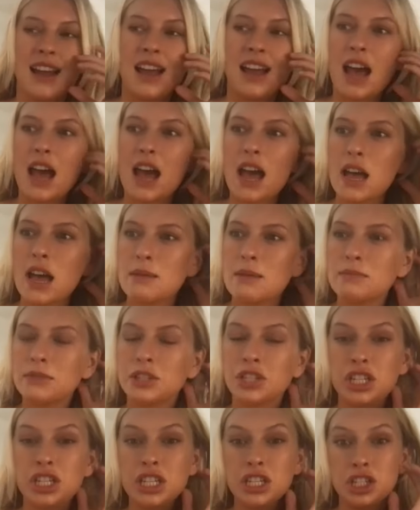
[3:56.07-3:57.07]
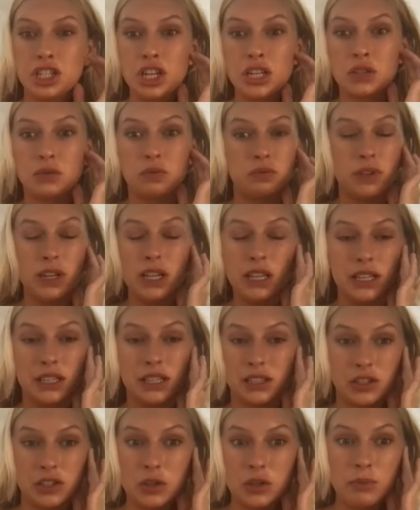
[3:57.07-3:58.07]
Um, she's just really
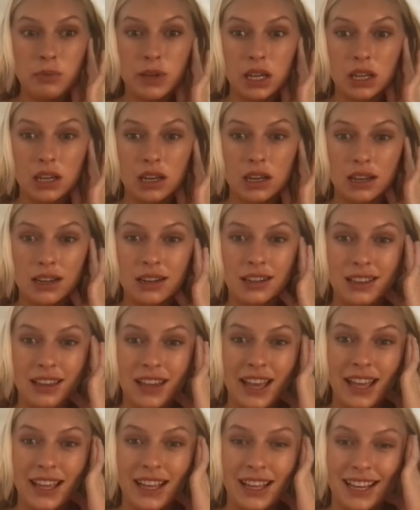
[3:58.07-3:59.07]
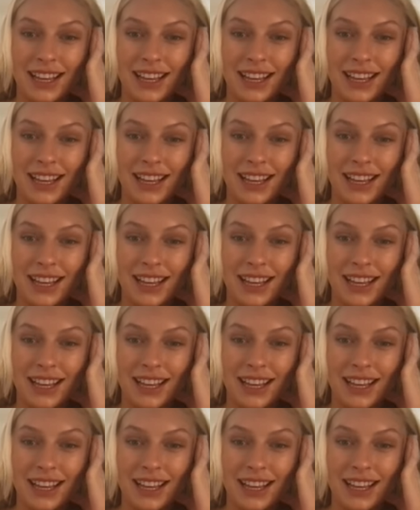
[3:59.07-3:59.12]
stupid. Like